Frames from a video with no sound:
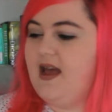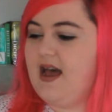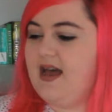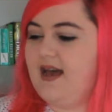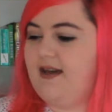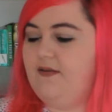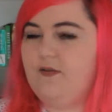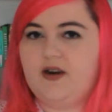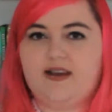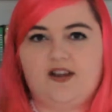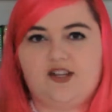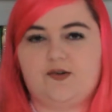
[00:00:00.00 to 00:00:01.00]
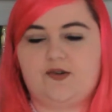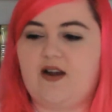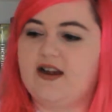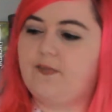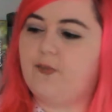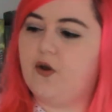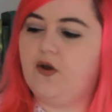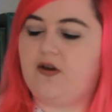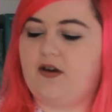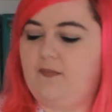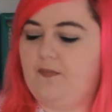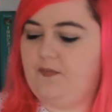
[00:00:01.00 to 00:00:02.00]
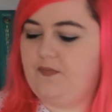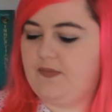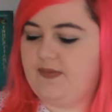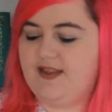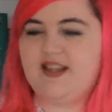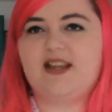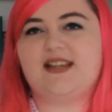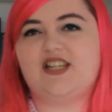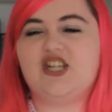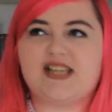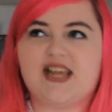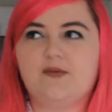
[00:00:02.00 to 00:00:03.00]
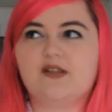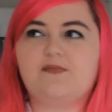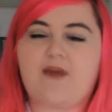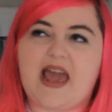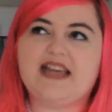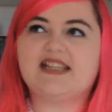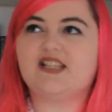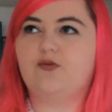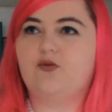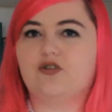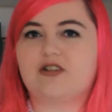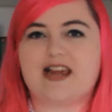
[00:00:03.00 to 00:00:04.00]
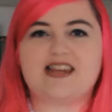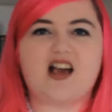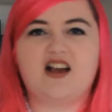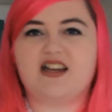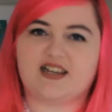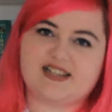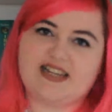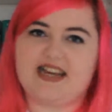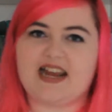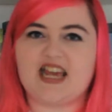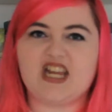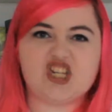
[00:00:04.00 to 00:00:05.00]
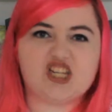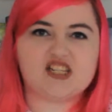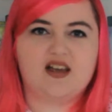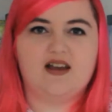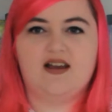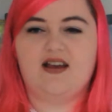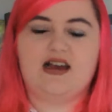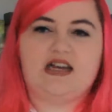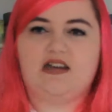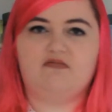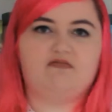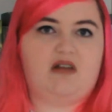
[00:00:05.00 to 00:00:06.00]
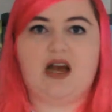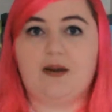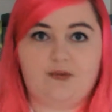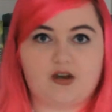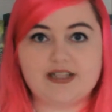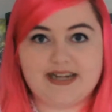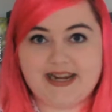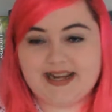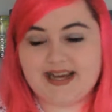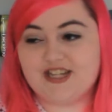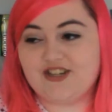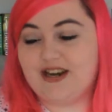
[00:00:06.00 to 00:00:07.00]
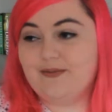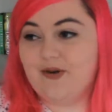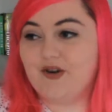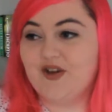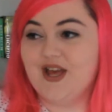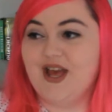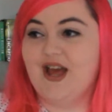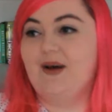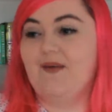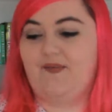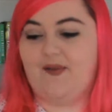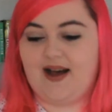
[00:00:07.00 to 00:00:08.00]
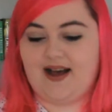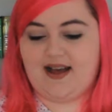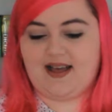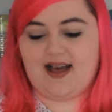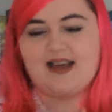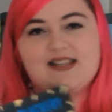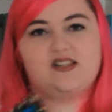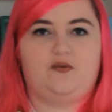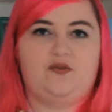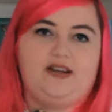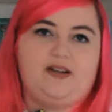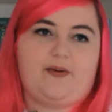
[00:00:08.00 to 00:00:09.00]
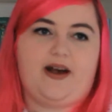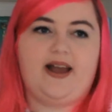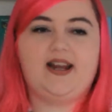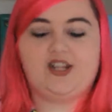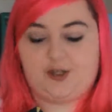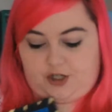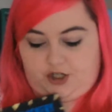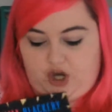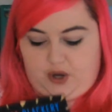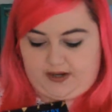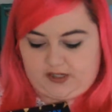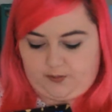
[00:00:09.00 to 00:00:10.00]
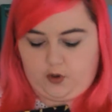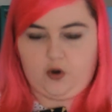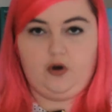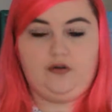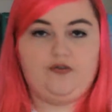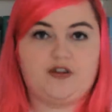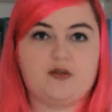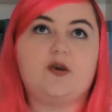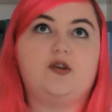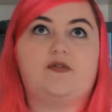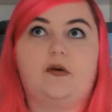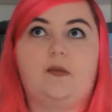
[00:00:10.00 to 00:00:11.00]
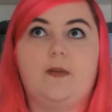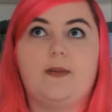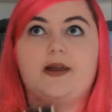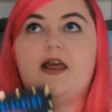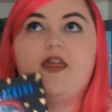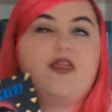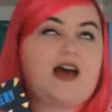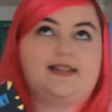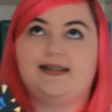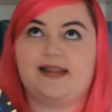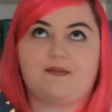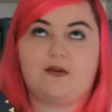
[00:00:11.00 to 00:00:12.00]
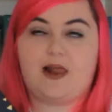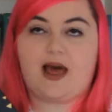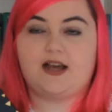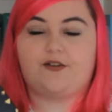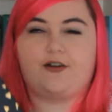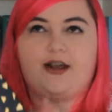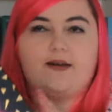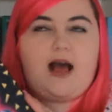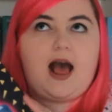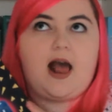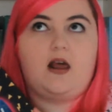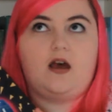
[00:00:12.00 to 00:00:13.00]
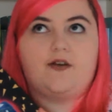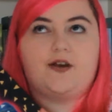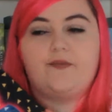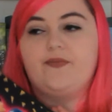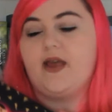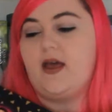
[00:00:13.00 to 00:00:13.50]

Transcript: And when I heard she was writing a book, she said it was based towards like younger teenagers, and I'm not a teenager anymore, but I still wanted to buy it just to show my support for the beautiful woman that is Emma Blackery. I love her.